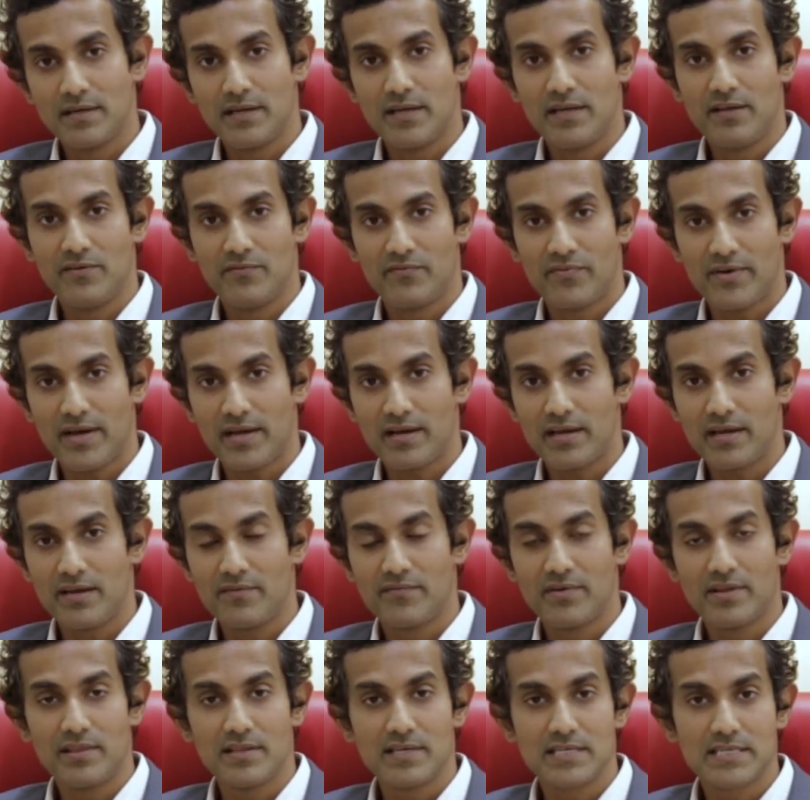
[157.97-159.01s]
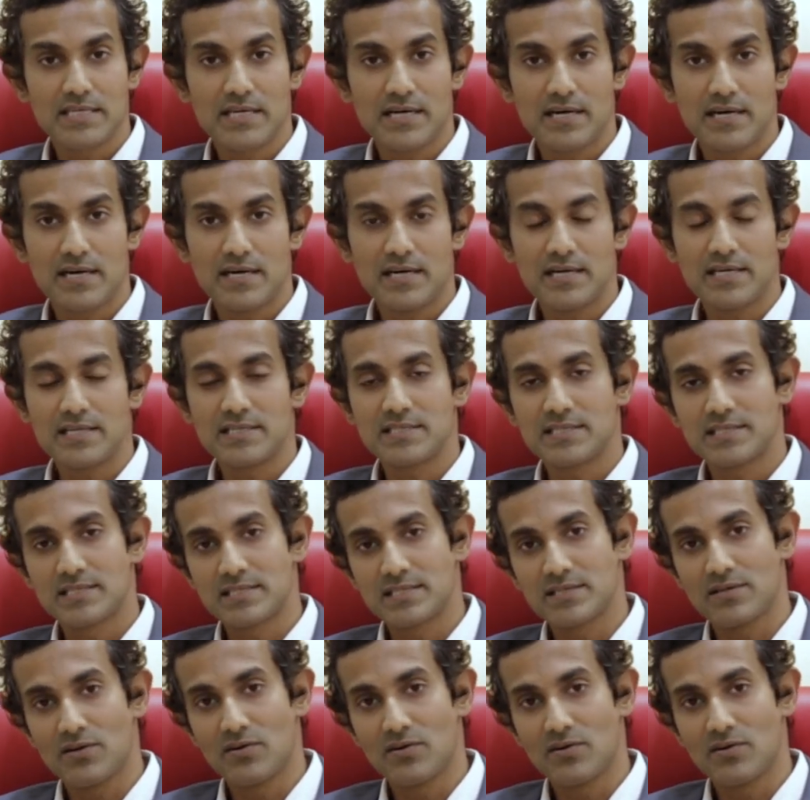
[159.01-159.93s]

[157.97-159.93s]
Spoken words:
In fact, even the scars